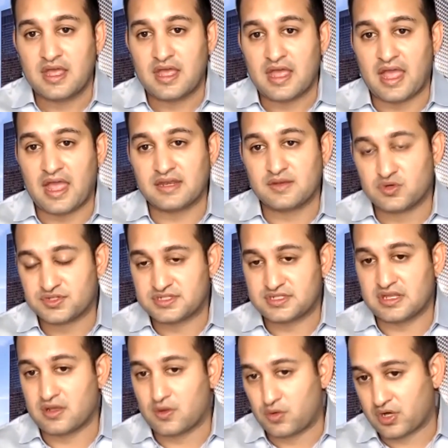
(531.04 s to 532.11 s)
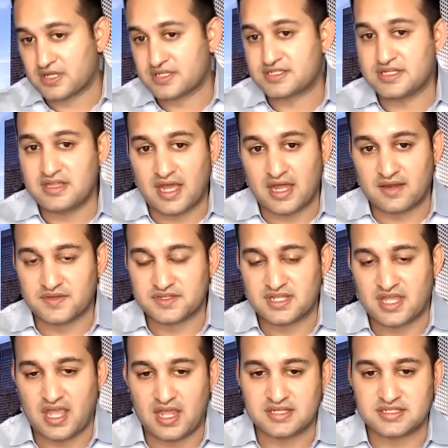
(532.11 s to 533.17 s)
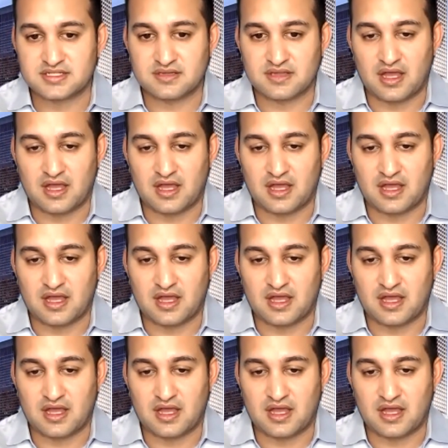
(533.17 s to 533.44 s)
And we're going to see that in this case.